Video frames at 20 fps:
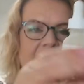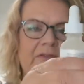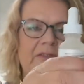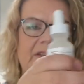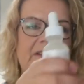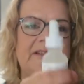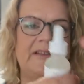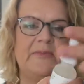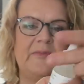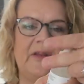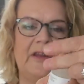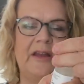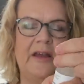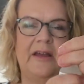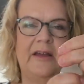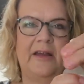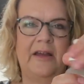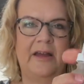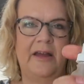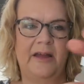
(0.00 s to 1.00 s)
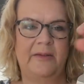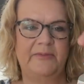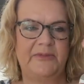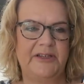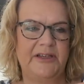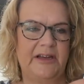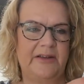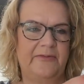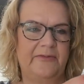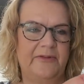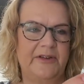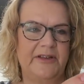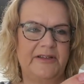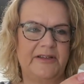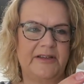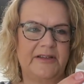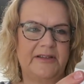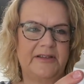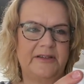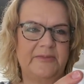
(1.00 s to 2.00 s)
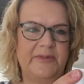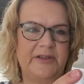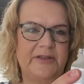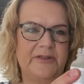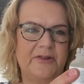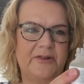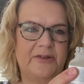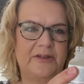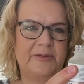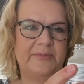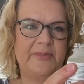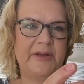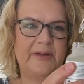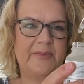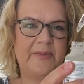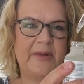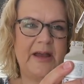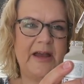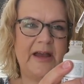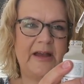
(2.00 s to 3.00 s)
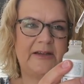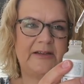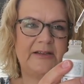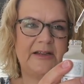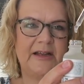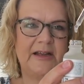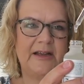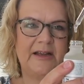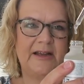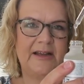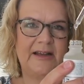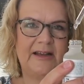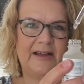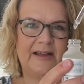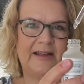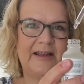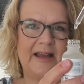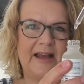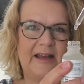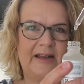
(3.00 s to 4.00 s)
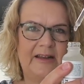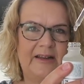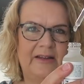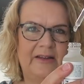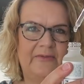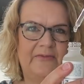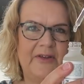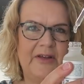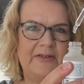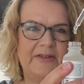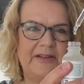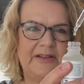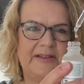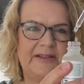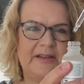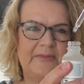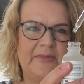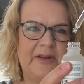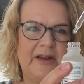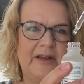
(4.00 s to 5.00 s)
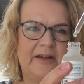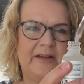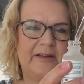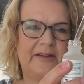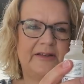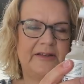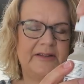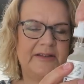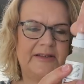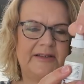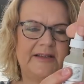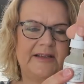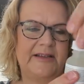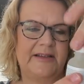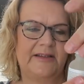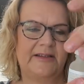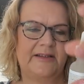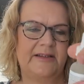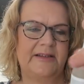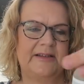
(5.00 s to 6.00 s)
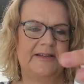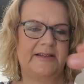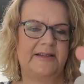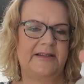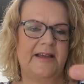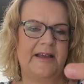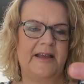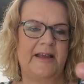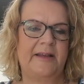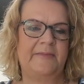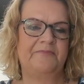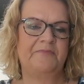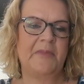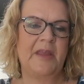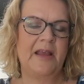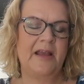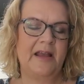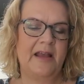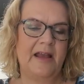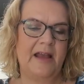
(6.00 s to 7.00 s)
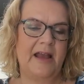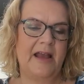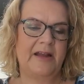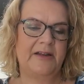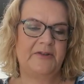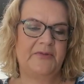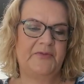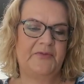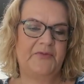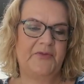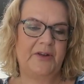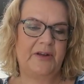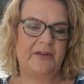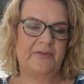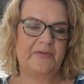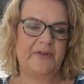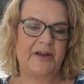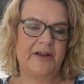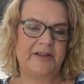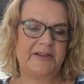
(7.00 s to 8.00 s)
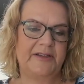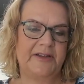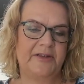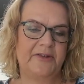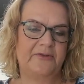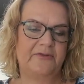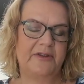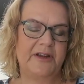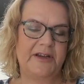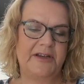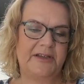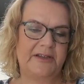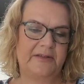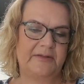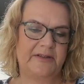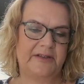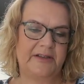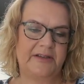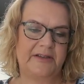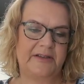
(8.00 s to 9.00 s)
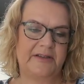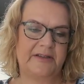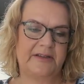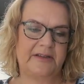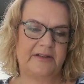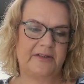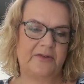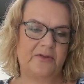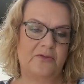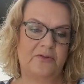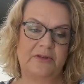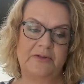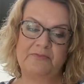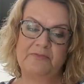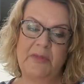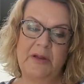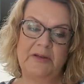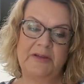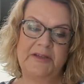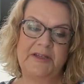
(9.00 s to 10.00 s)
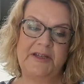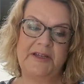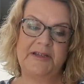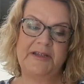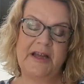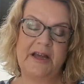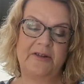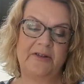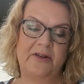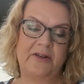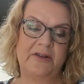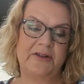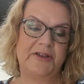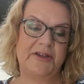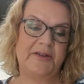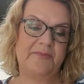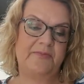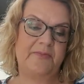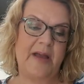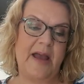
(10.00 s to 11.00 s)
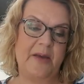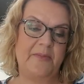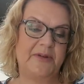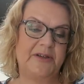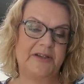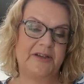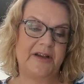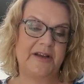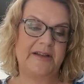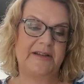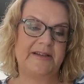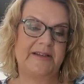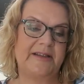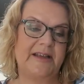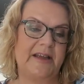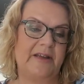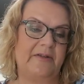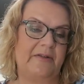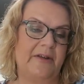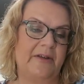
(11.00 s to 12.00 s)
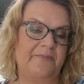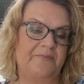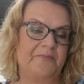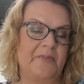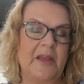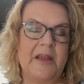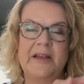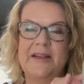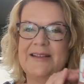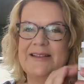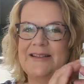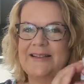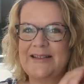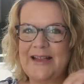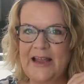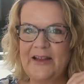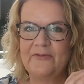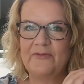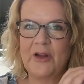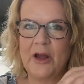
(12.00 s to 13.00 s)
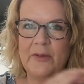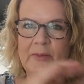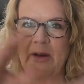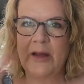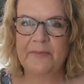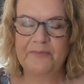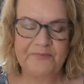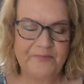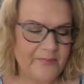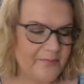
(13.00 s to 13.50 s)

very similar um, delivery system. It's got a pipette, again, a very similar consistency and full of nice ingredients. This is called a multi-technology peptide serum. Serum,